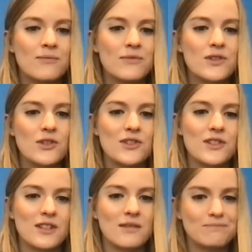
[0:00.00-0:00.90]
So just
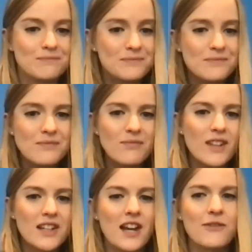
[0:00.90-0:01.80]
to
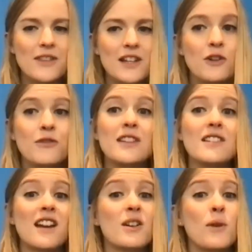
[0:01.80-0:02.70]
cover that off, and
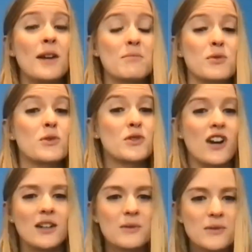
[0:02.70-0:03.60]
these are quite broad
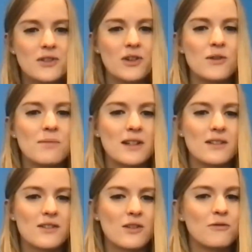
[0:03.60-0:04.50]
titles too, but
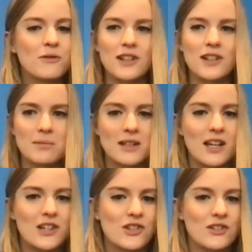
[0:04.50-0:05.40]
software and
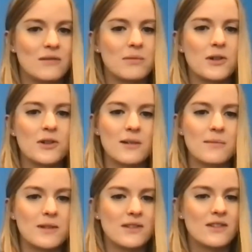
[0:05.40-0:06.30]
application
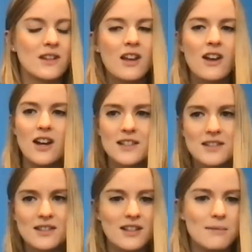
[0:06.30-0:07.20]
programmers,
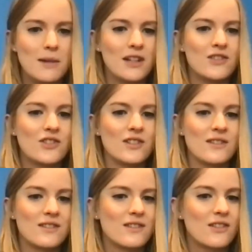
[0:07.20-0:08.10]
ICT
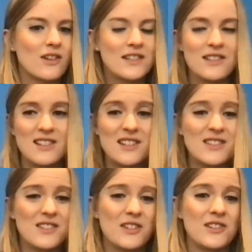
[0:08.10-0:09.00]
managers, ICT
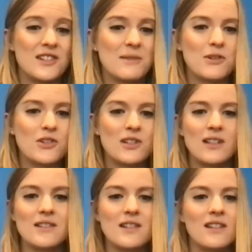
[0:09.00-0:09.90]
security
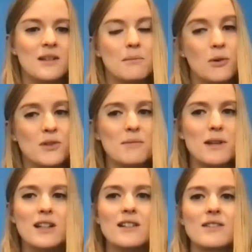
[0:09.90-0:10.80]
specialists, and then
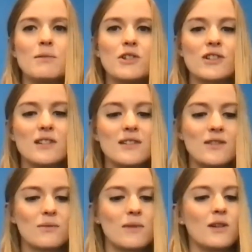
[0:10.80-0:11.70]
multimedia specialists
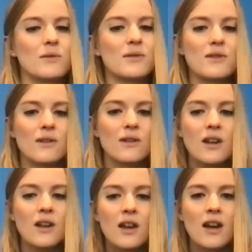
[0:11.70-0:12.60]
as well. So
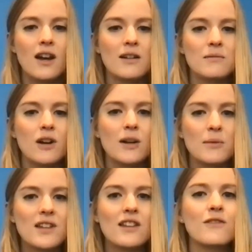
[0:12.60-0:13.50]
I
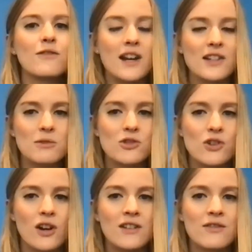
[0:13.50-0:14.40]
would say the vast
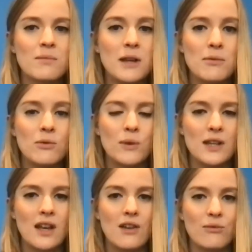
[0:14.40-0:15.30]
majority of the people
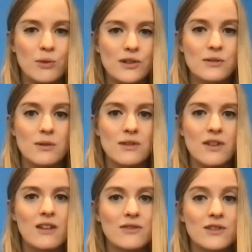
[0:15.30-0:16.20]
we have worked with
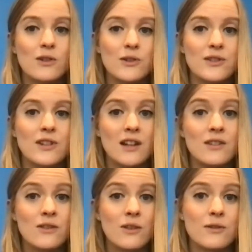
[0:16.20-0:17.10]
have slotted
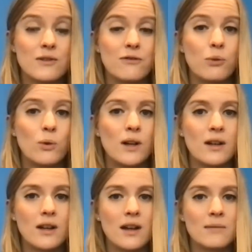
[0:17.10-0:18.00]
under those
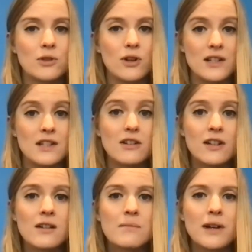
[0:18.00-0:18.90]
4
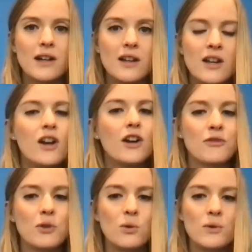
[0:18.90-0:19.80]
criteria, but
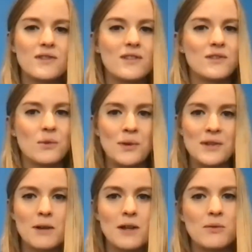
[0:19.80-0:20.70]
of course there's always
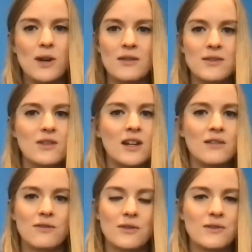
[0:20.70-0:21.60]
people outside
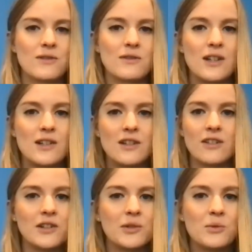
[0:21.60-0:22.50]
of those
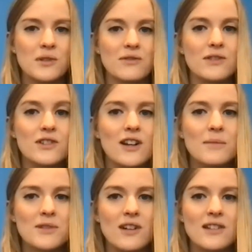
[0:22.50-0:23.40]
criteria in all different
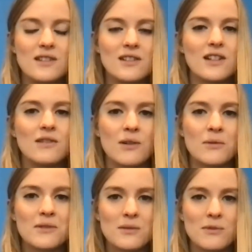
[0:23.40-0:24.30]
types of ICT
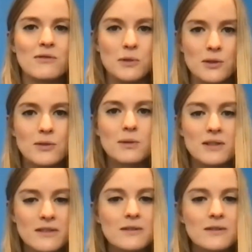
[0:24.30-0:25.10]
roles that we've worked with.